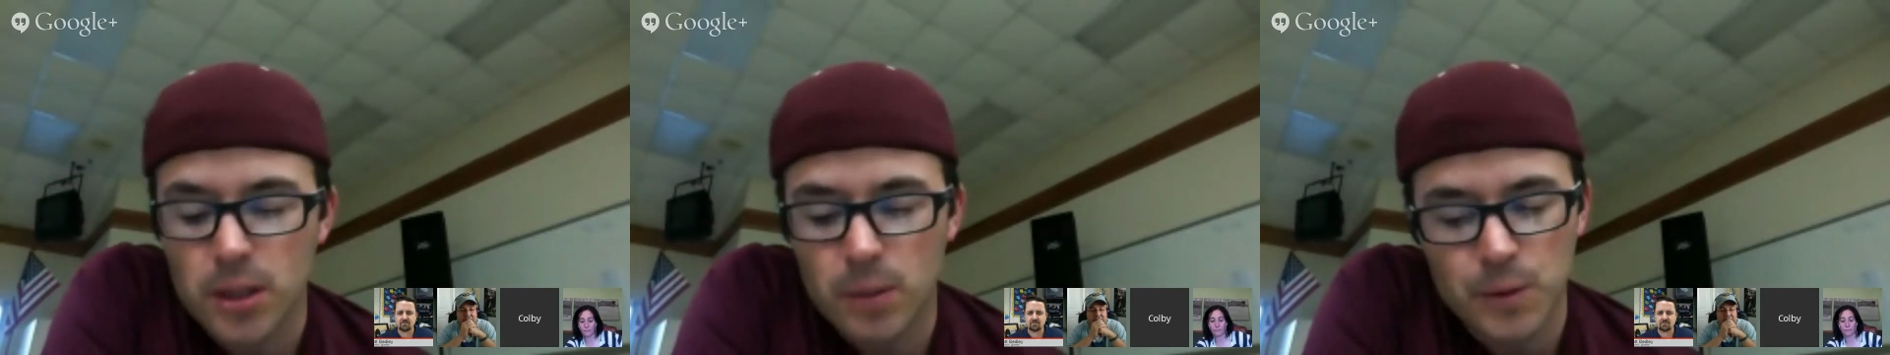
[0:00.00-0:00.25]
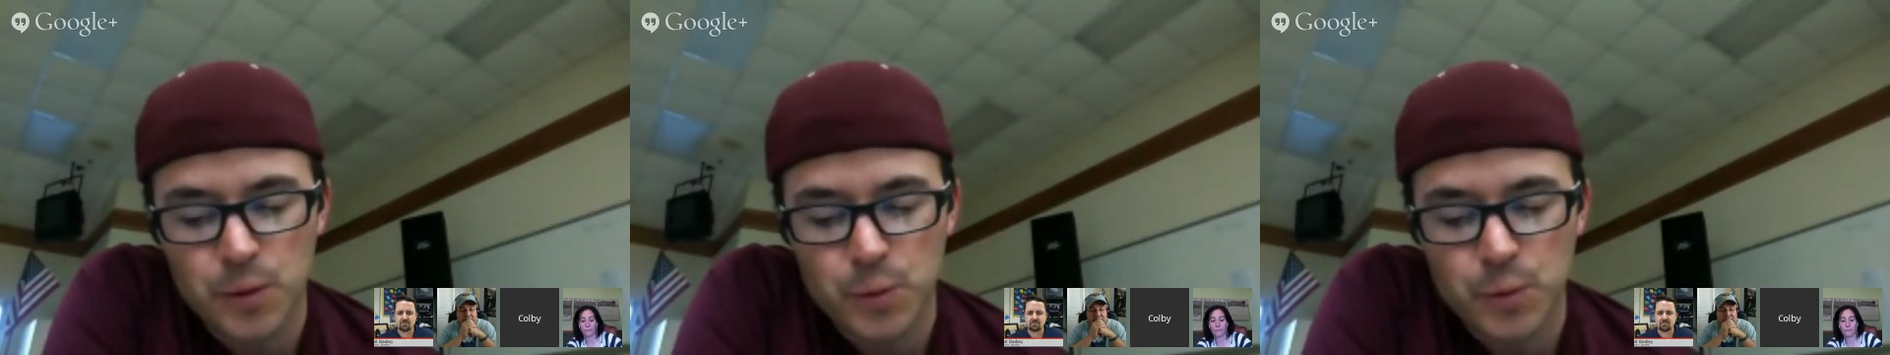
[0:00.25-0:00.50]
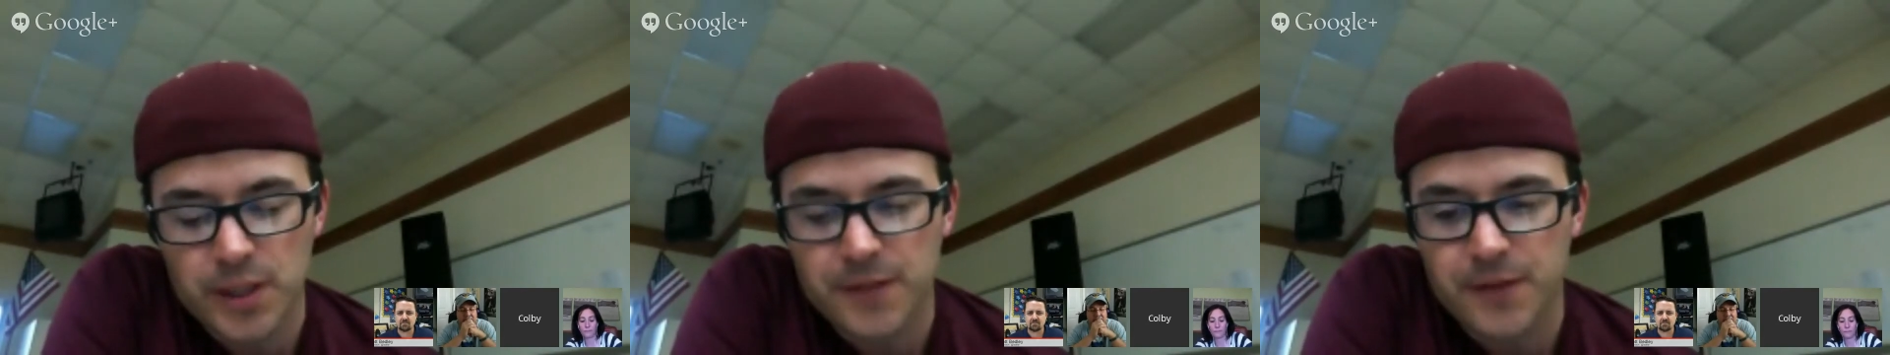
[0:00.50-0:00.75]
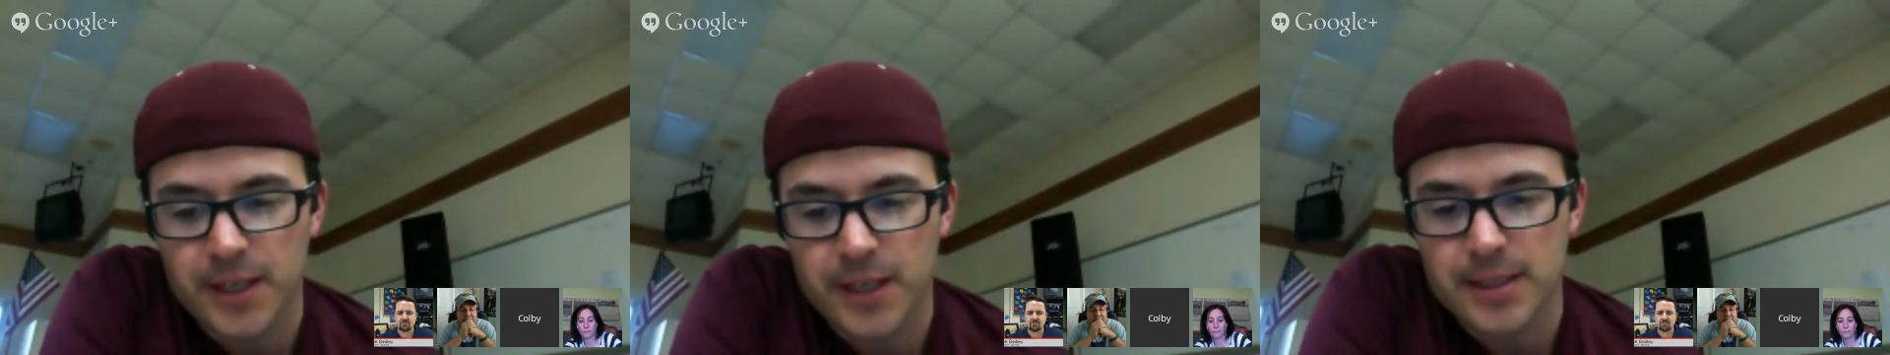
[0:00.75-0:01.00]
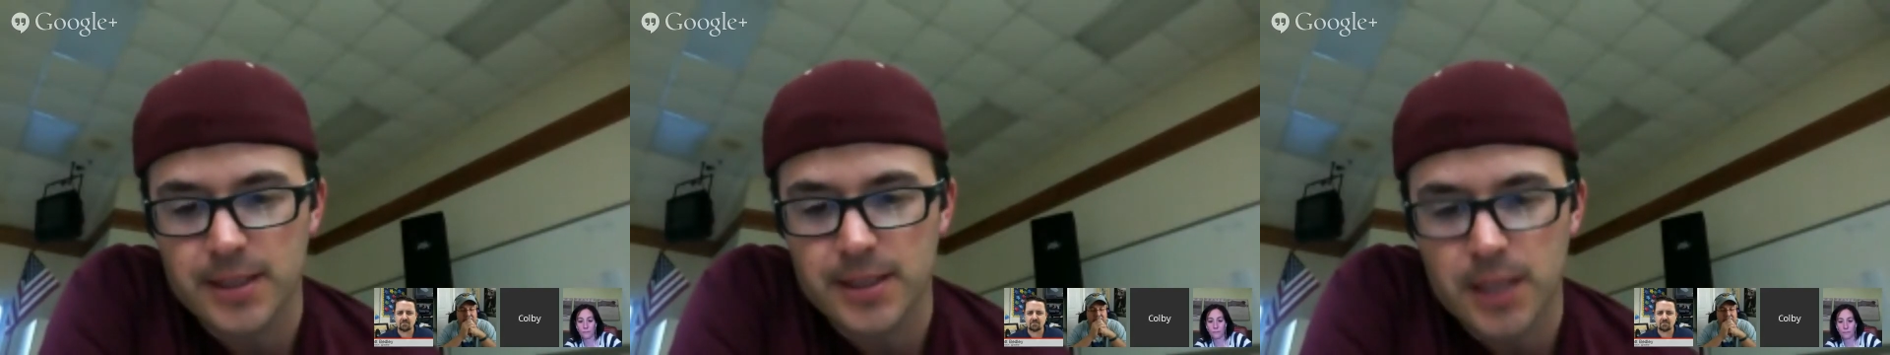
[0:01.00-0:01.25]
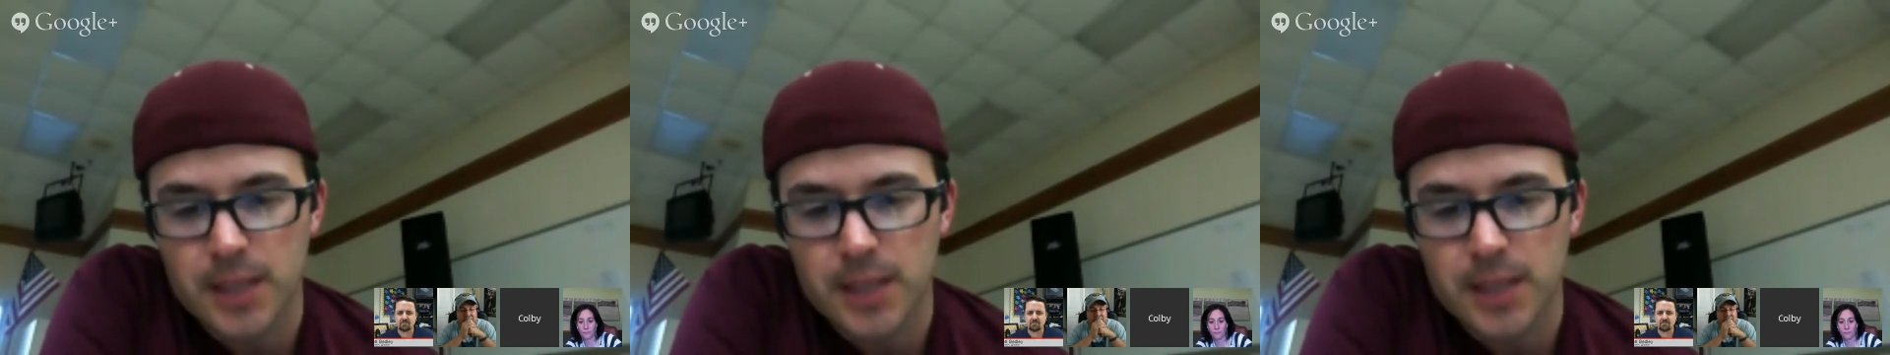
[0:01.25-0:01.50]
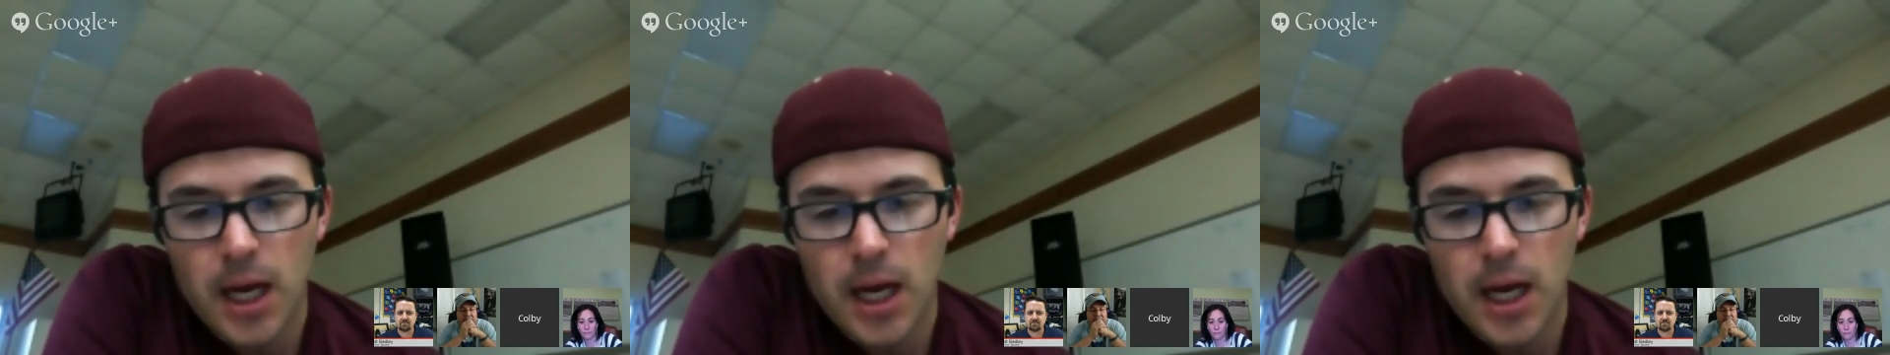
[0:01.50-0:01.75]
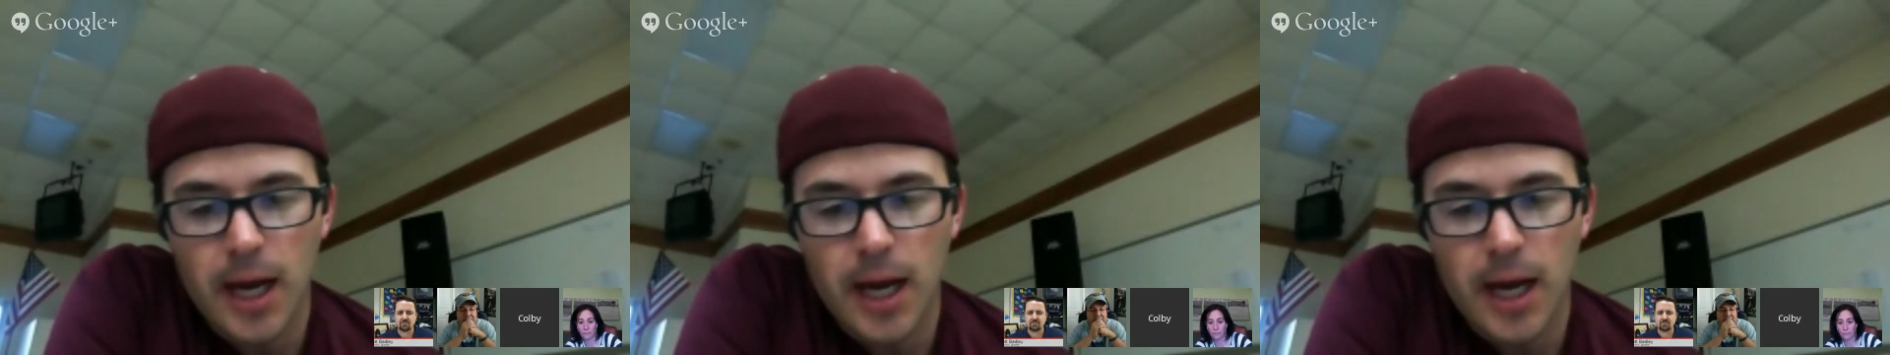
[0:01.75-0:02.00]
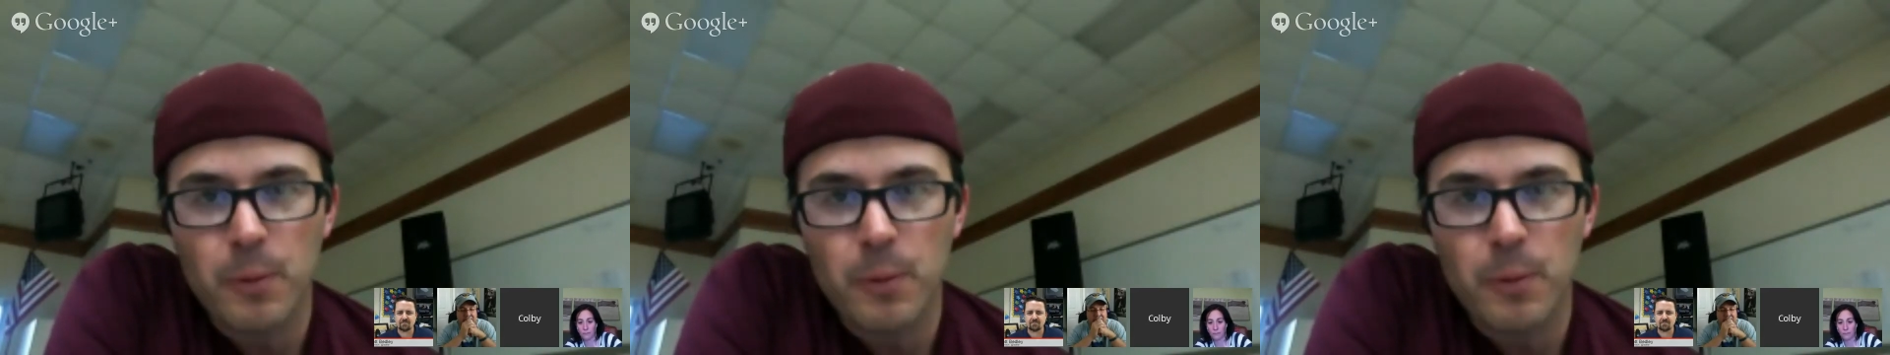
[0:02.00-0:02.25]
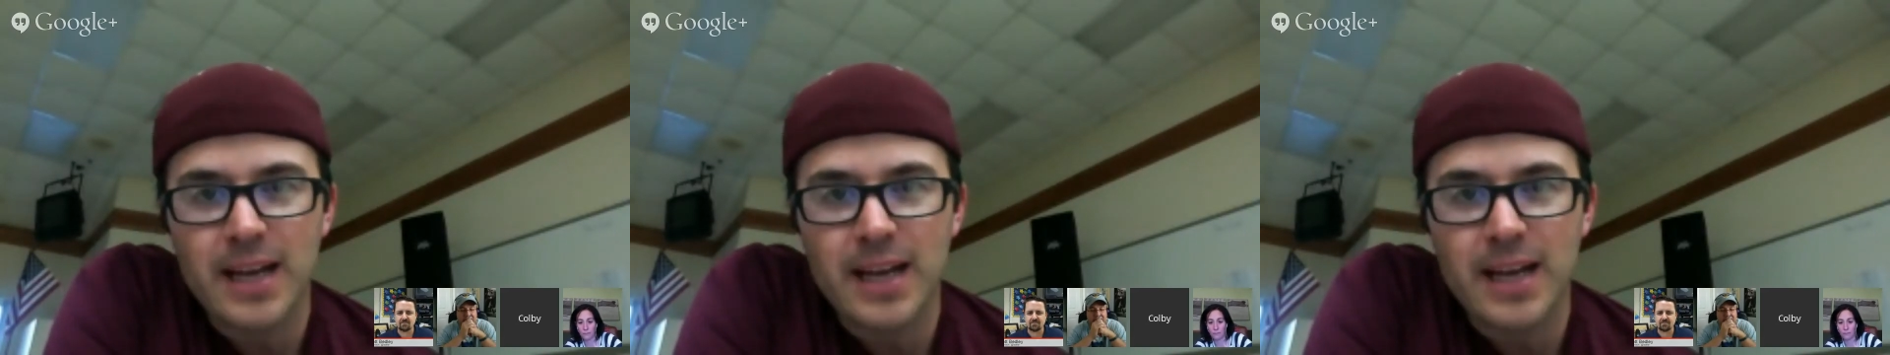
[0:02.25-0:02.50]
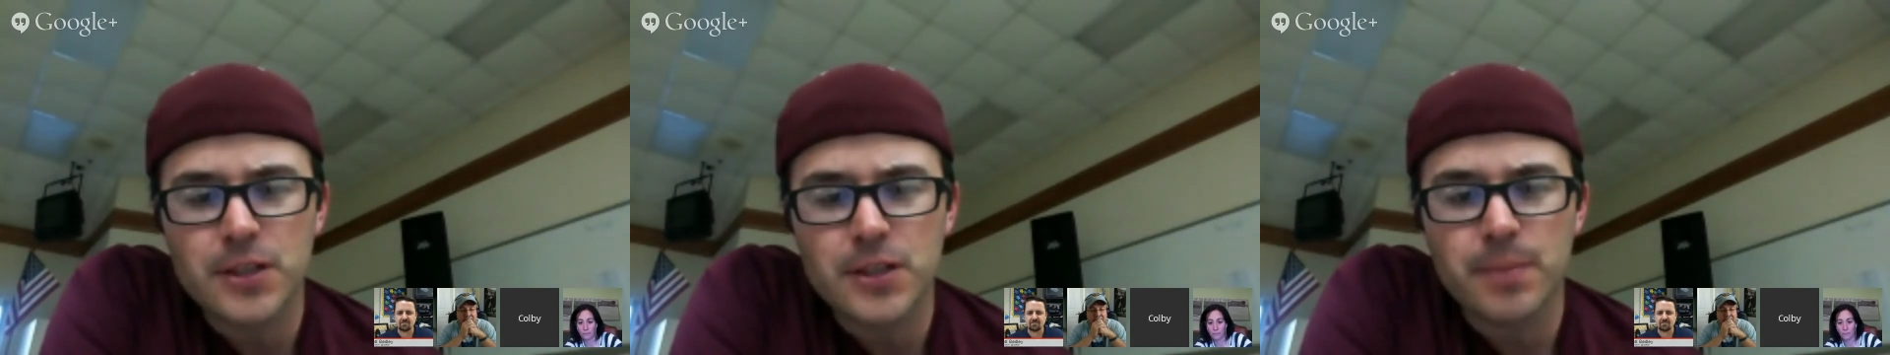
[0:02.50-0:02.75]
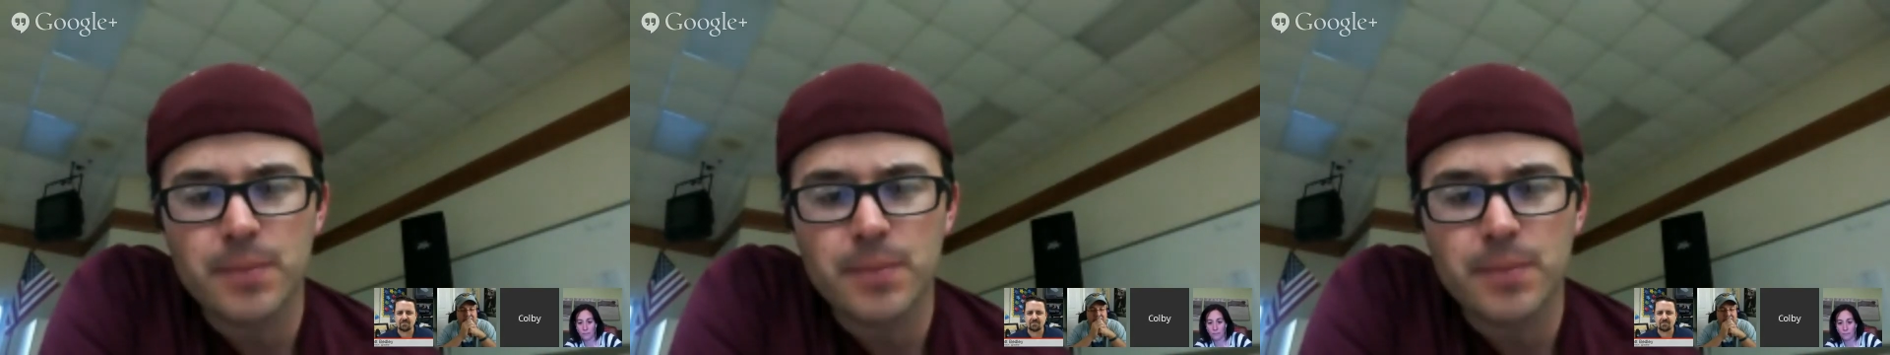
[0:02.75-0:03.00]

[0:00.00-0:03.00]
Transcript: what was really fun is we went on a field trip,